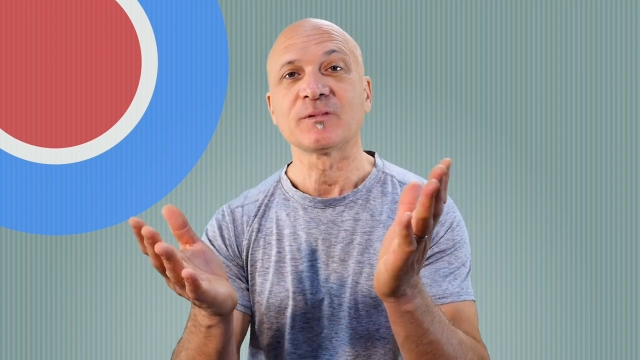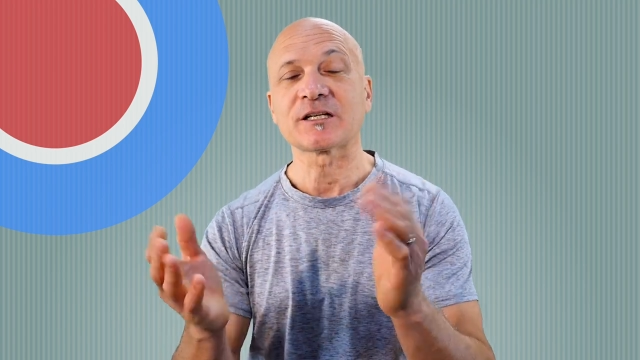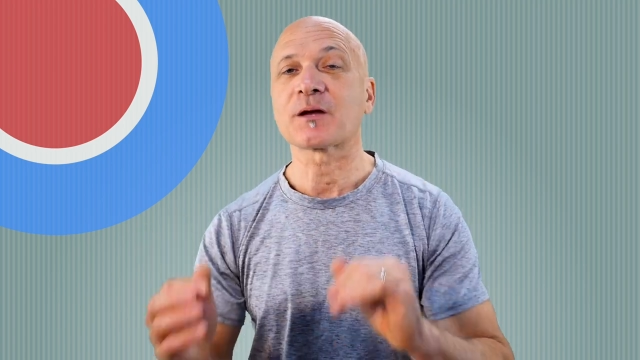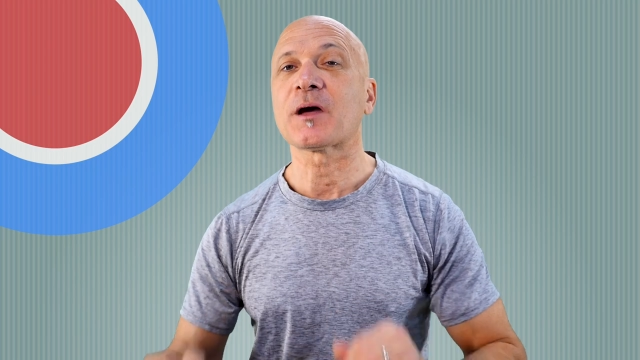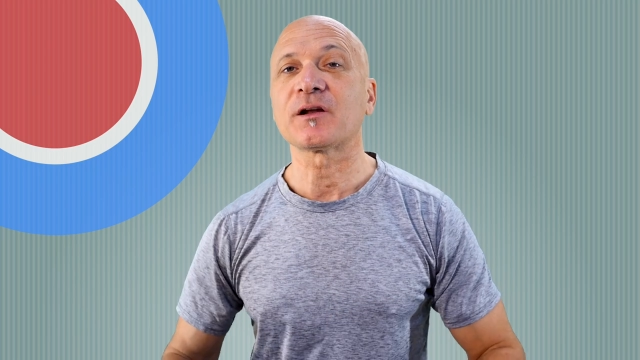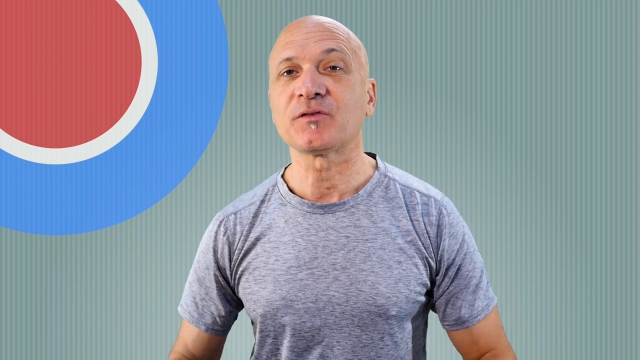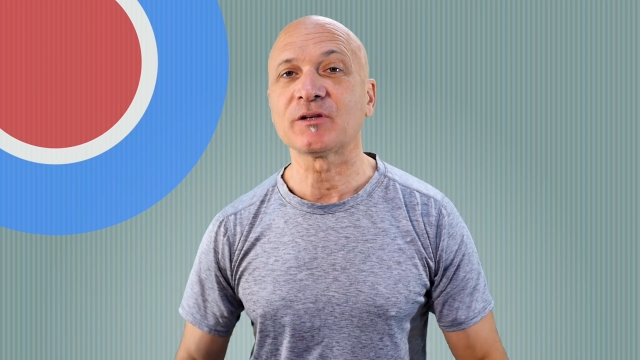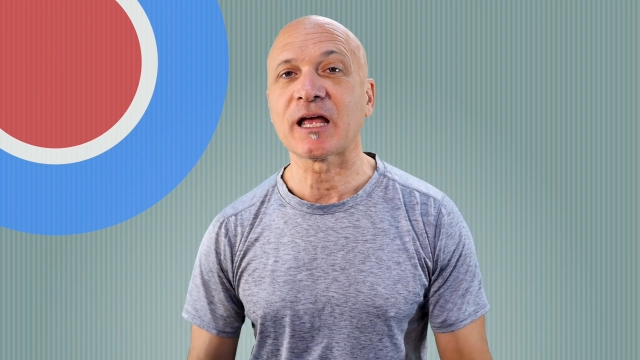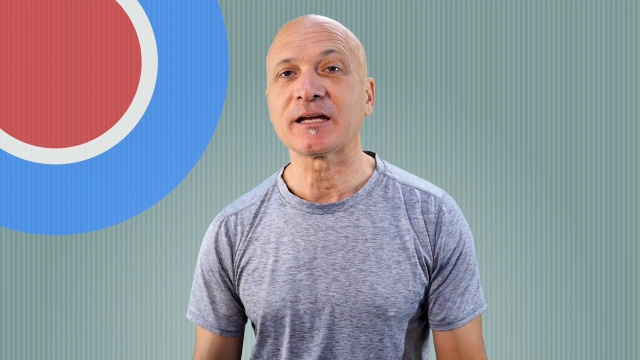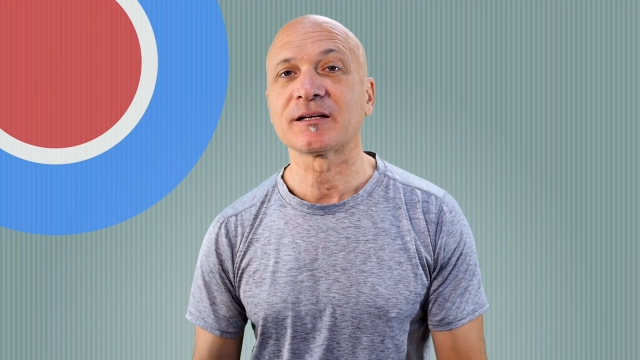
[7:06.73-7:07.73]
check them out if you'd
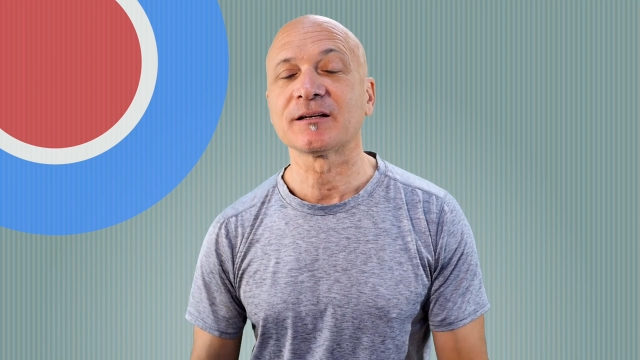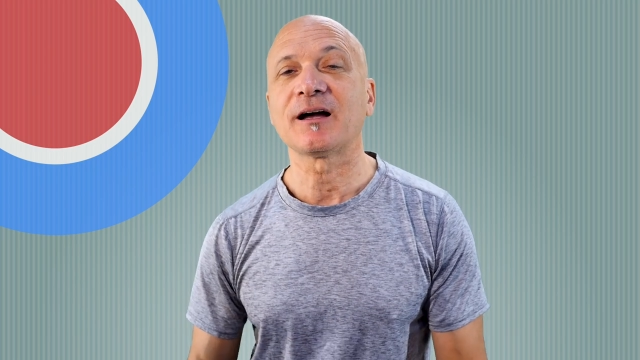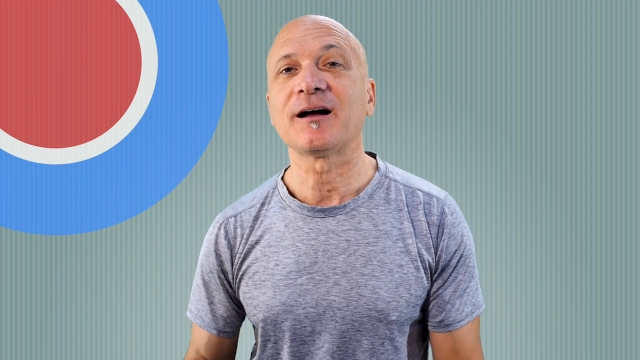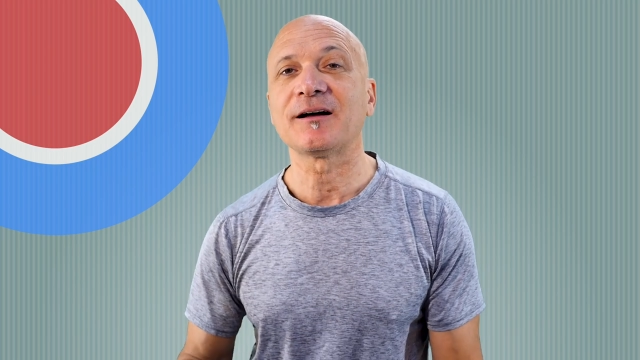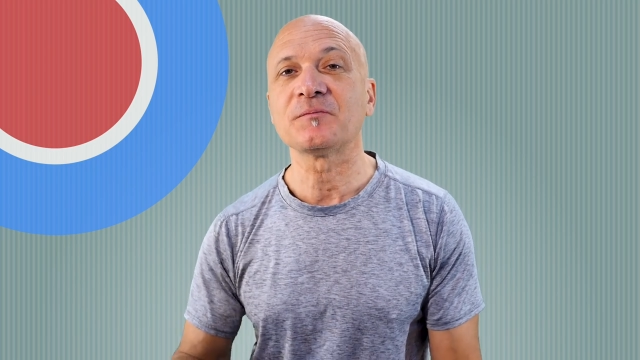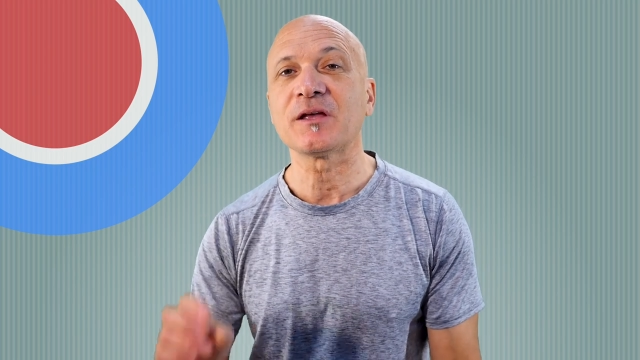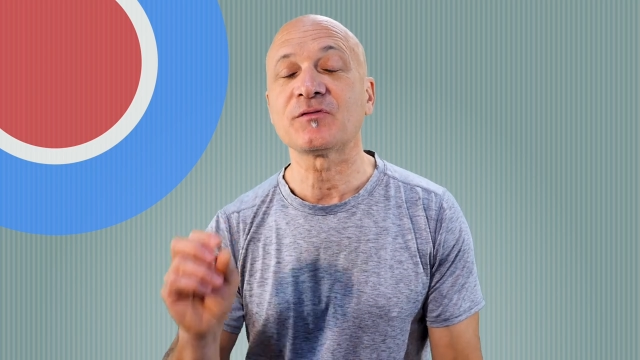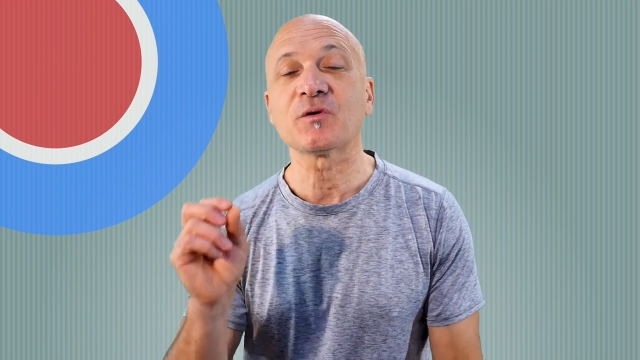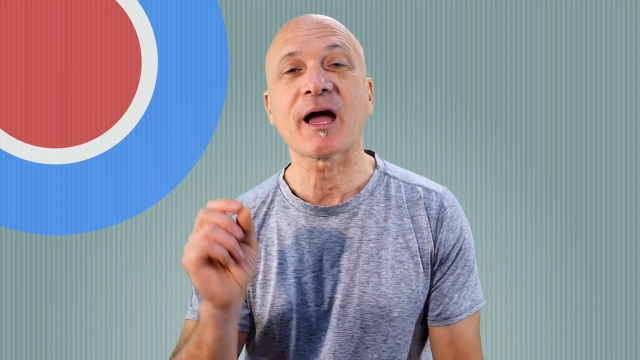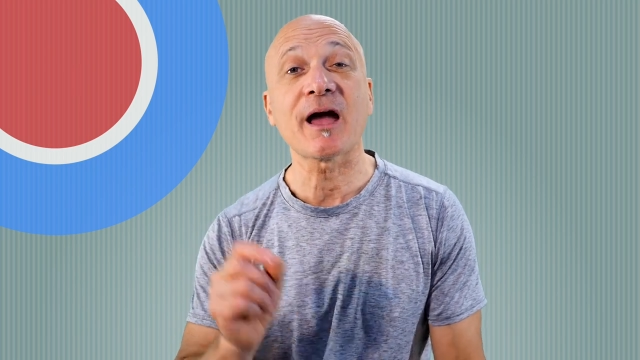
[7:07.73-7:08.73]
like.
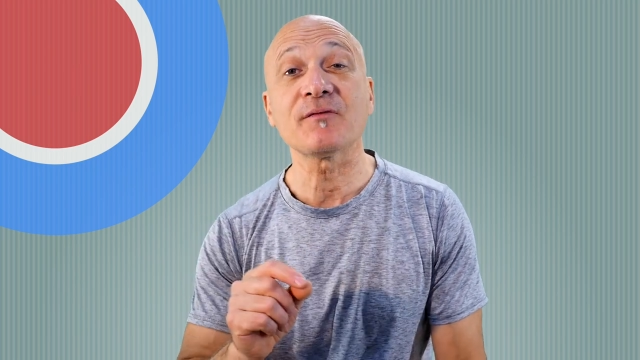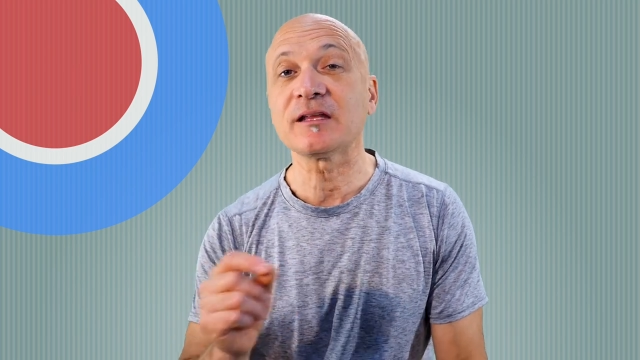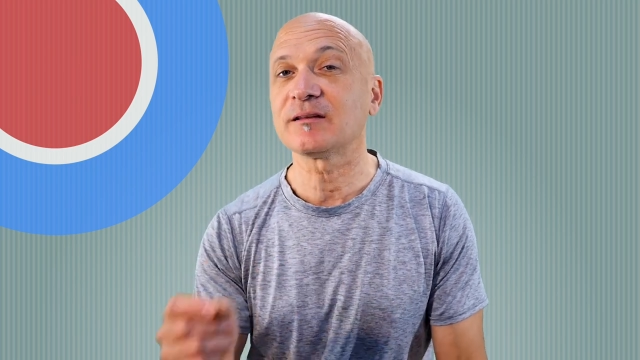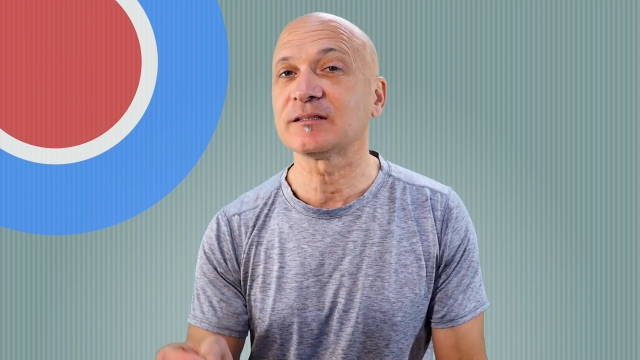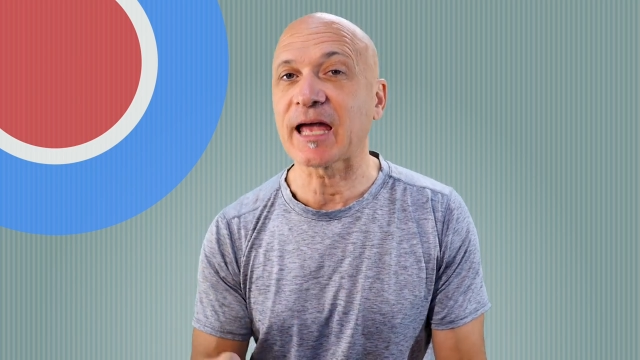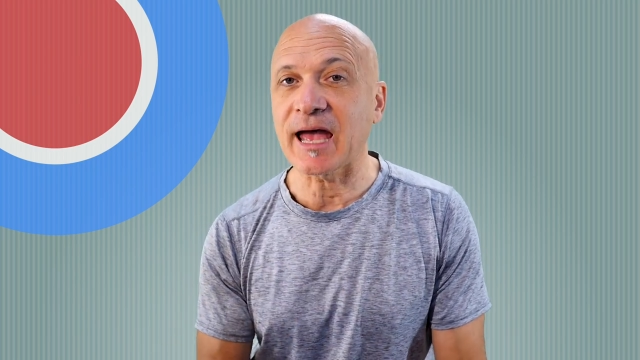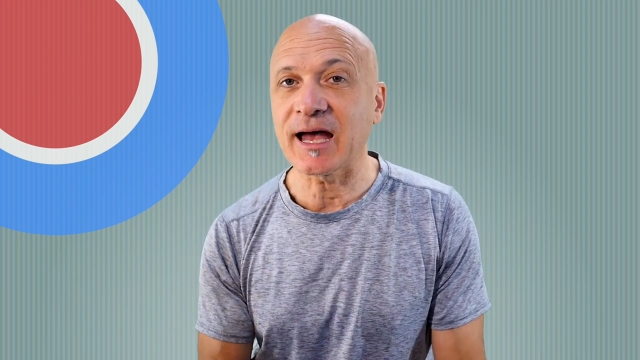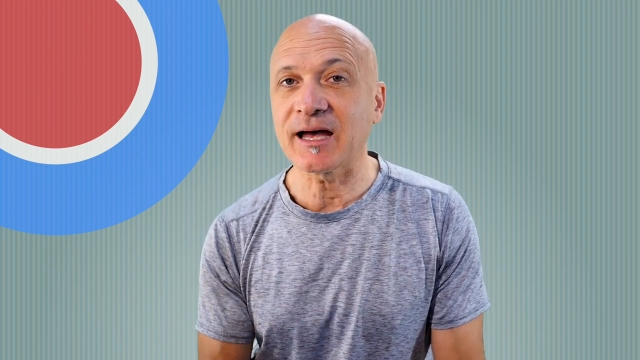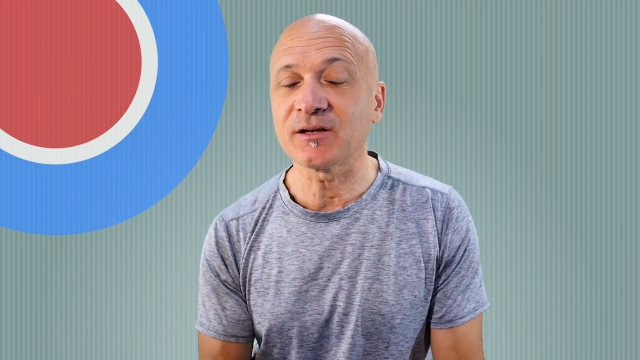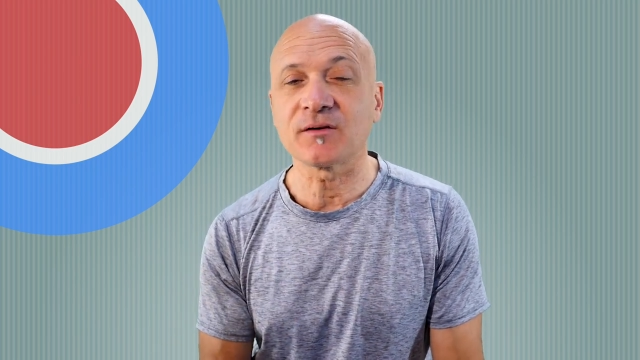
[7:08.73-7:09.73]
If you have anything to add,